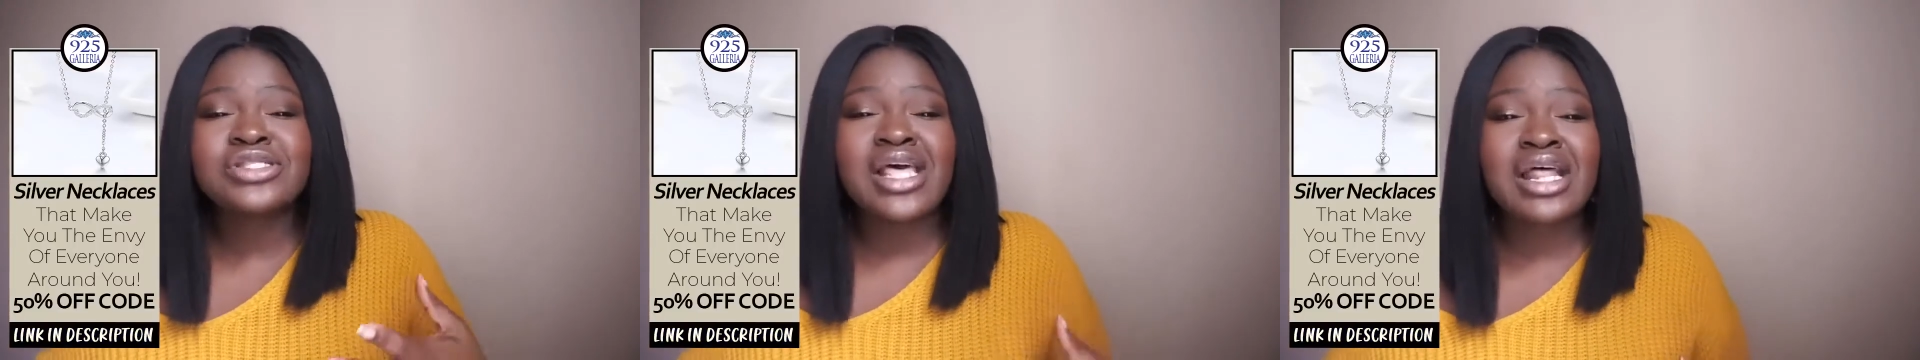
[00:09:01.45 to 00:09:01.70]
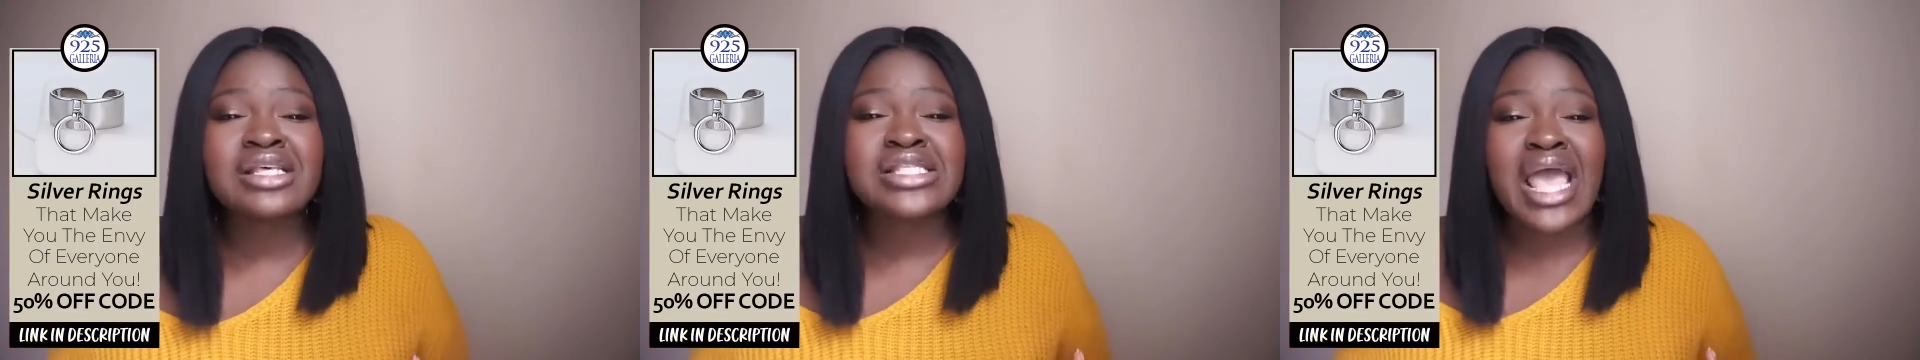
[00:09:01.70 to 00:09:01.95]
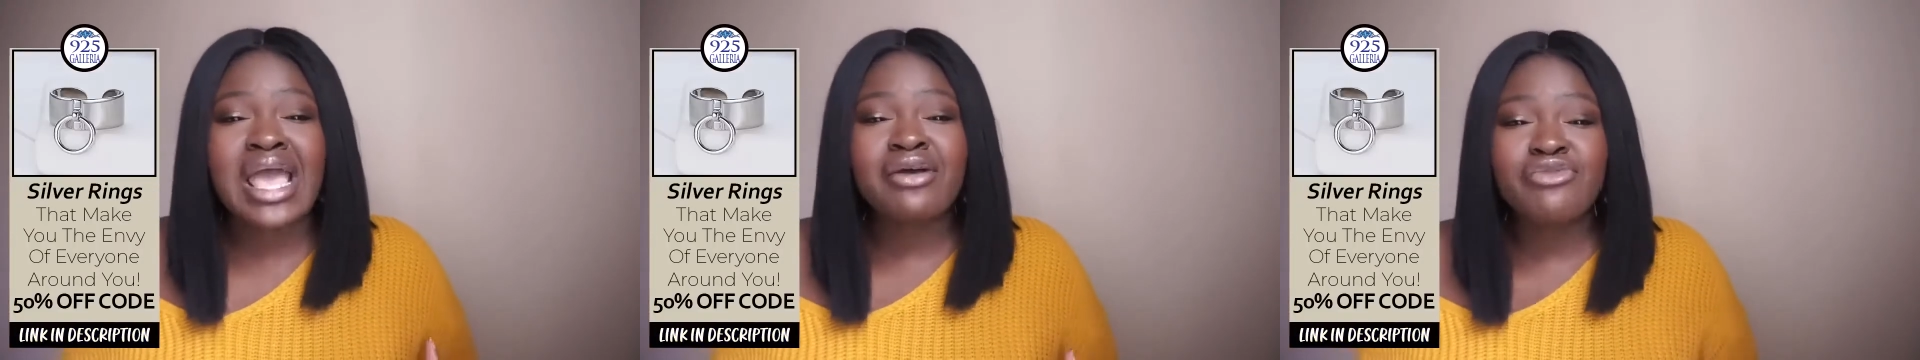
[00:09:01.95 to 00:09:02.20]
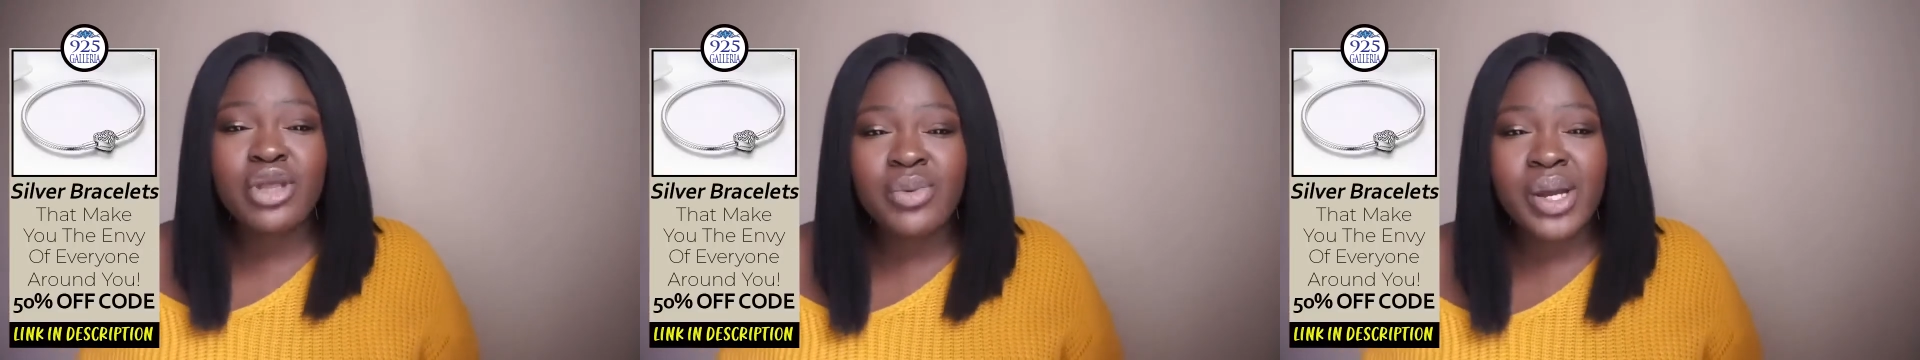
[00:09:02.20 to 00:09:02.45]
That is
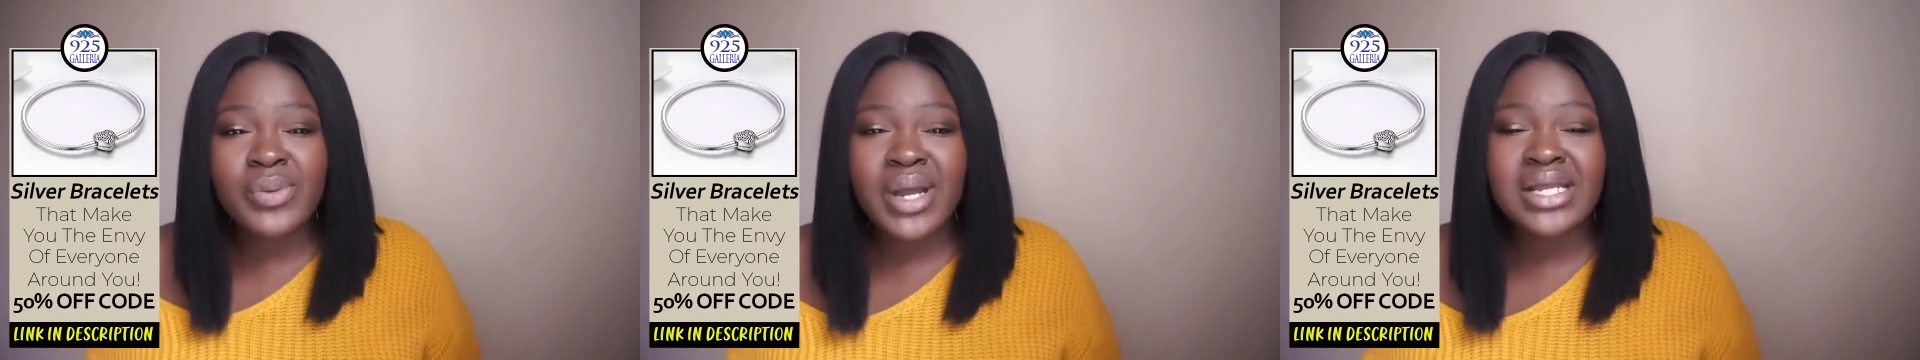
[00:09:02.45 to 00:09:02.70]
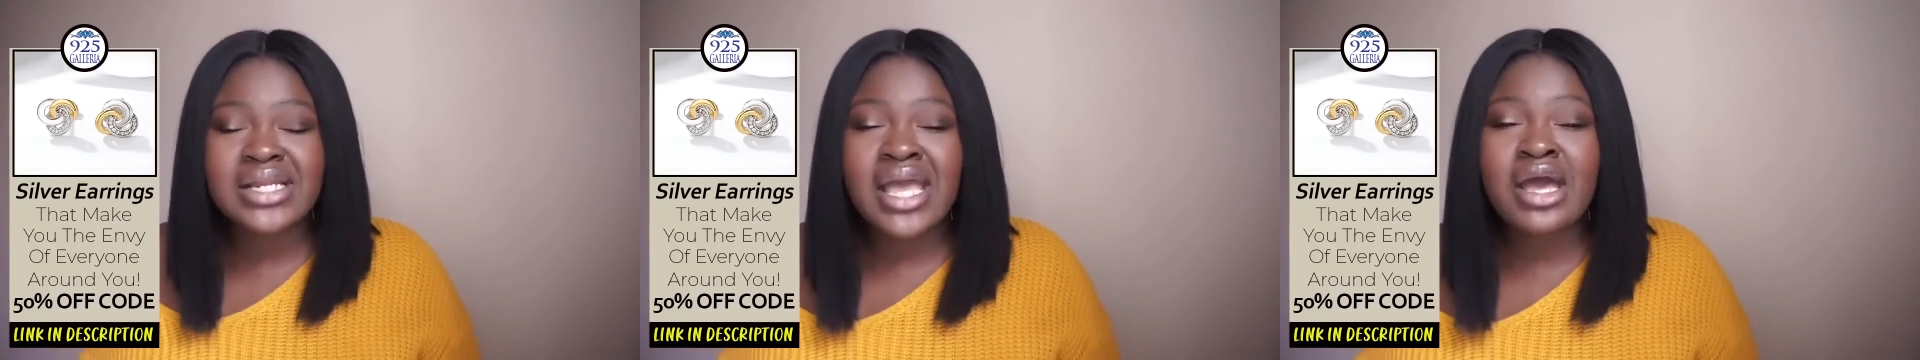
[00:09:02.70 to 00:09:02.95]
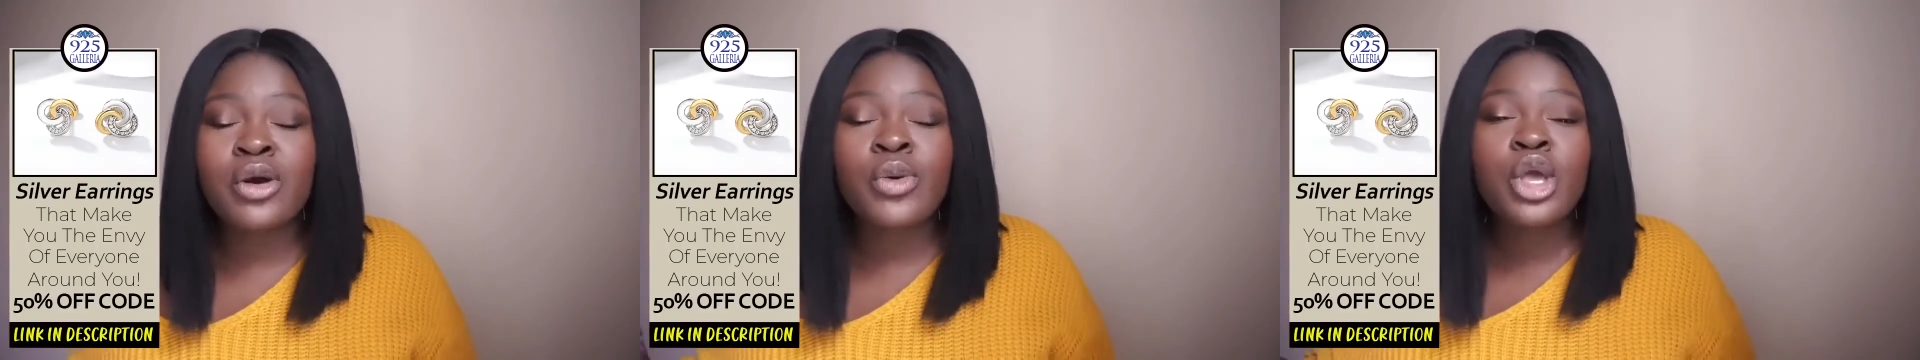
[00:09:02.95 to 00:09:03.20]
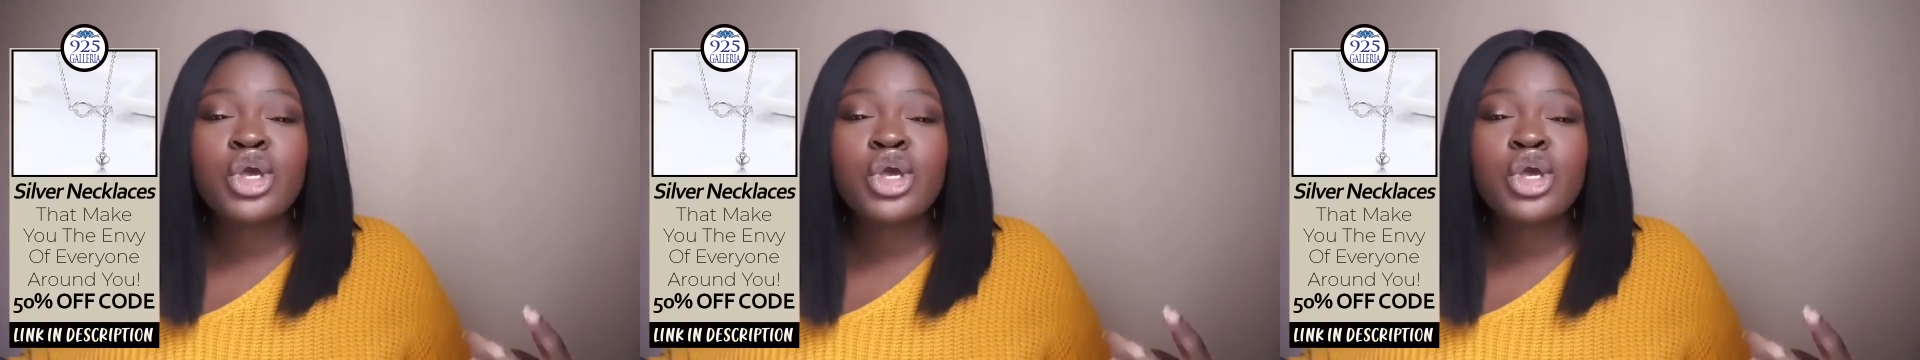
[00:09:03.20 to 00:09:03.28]
everywhere right now.